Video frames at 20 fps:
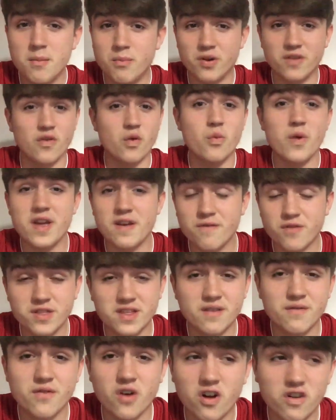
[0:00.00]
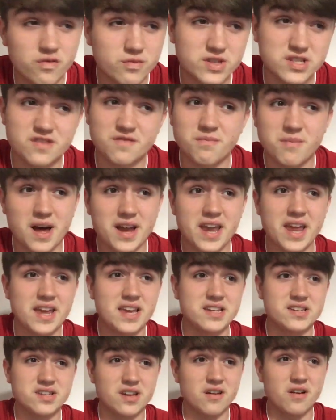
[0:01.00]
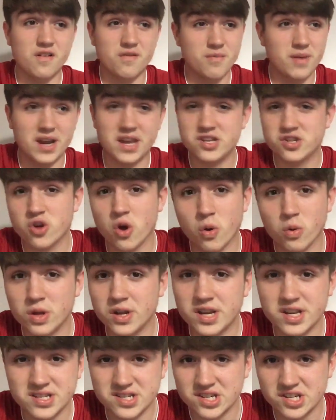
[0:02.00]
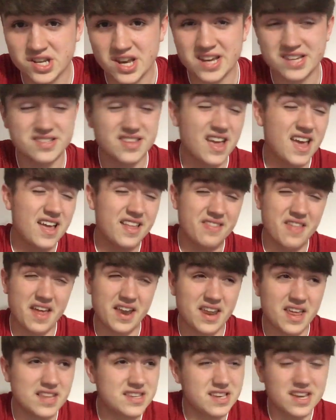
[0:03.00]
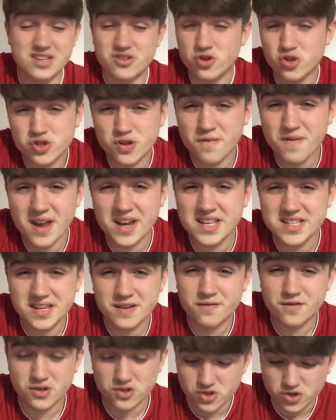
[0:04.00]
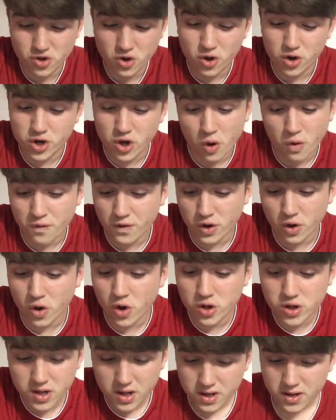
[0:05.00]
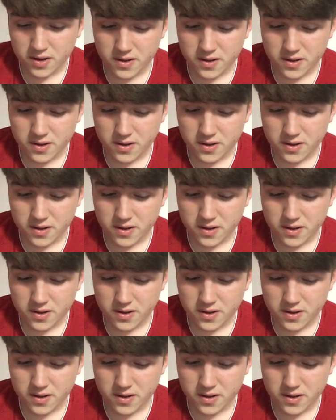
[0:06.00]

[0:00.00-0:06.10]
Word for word: But if it weren't for the involvement of Mane's, uh, of Mane's goal and his assist, then it's, it's just a very different story overall